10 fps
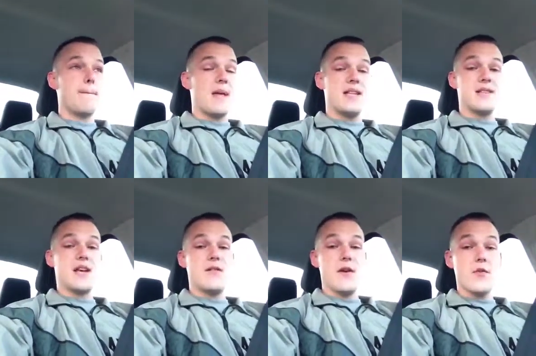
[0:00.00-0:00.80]

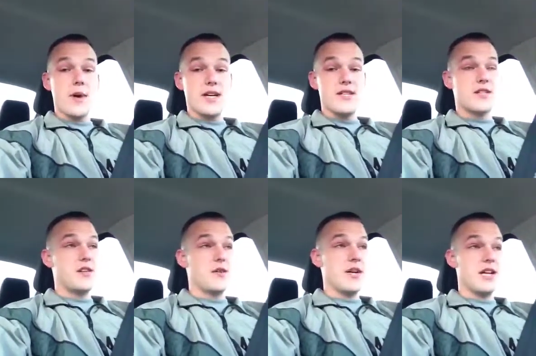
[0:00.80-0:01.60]
instead of everybody just
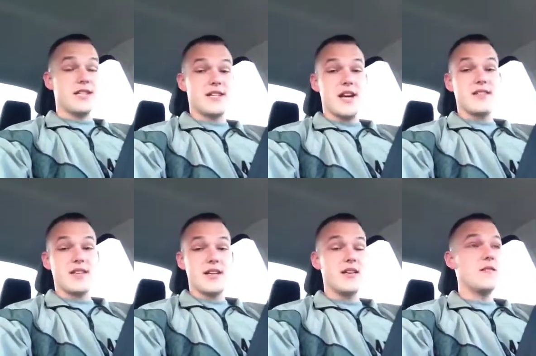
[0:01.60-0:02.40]
doing it in the town that
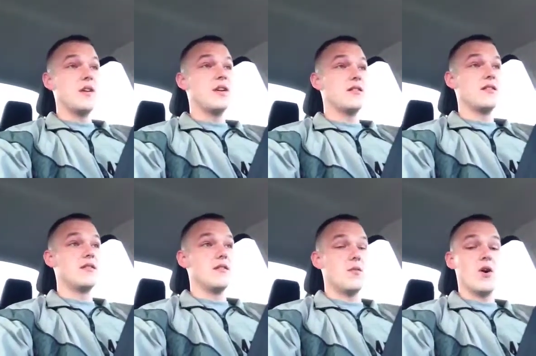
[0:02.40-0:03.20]
they live
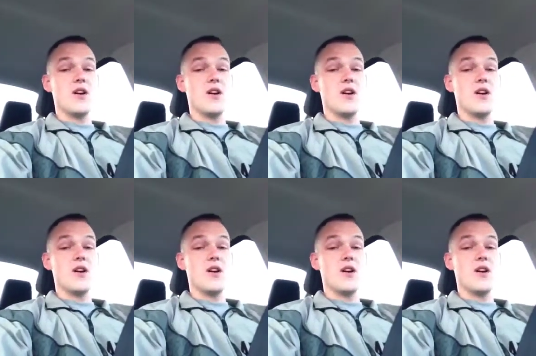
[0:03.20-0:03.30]
in, we're